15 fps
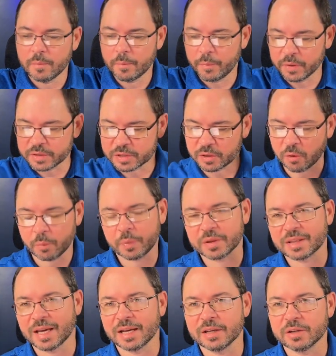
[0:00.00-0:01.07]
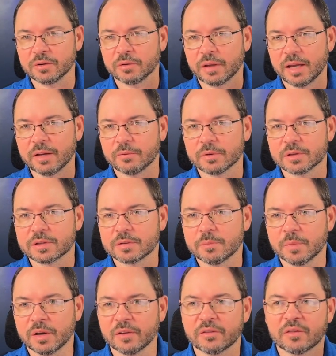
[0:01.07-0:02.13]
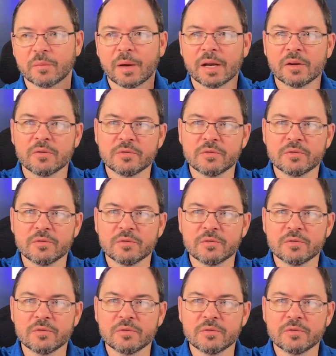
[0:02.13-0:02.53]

but don't put that in your language, because somebody